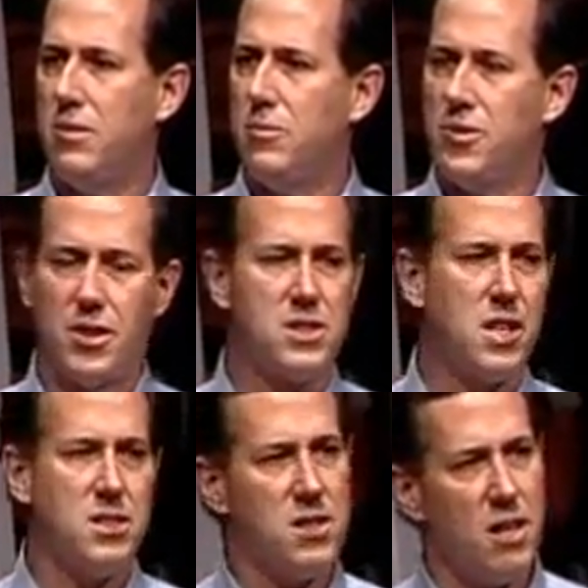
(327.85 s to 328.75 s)
When things
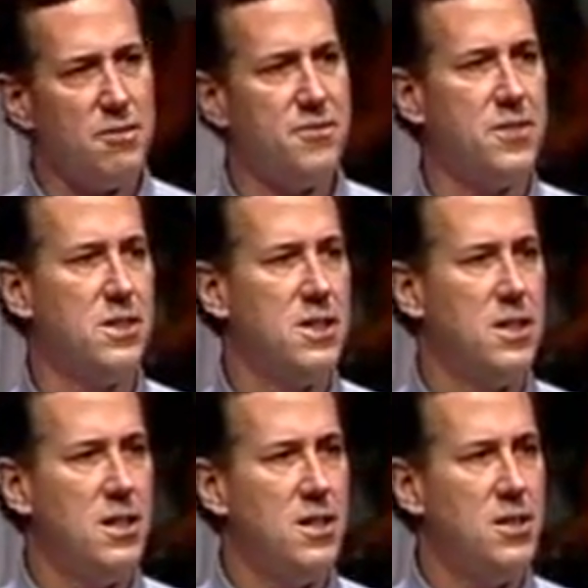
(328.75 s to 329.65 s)
get tough,
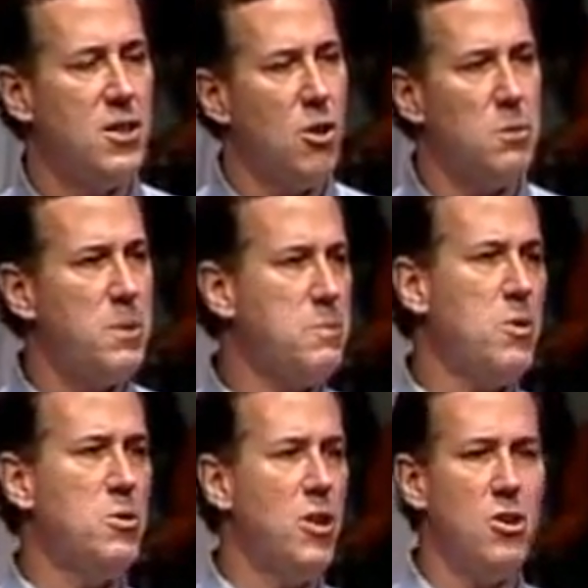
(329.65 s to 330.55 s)
you go to
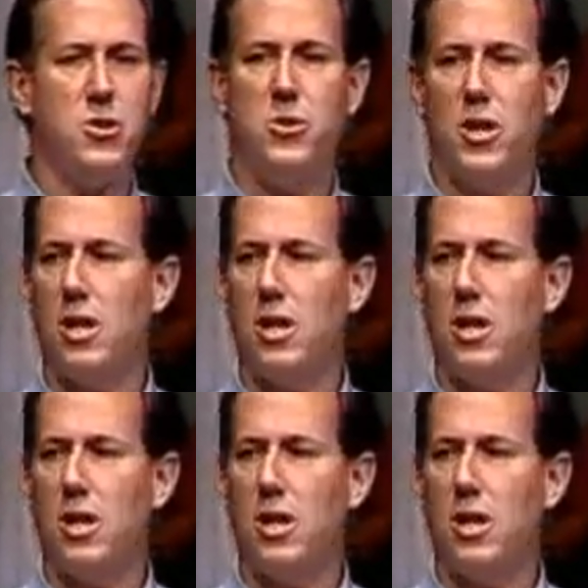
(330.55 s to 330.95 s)
people who know you, who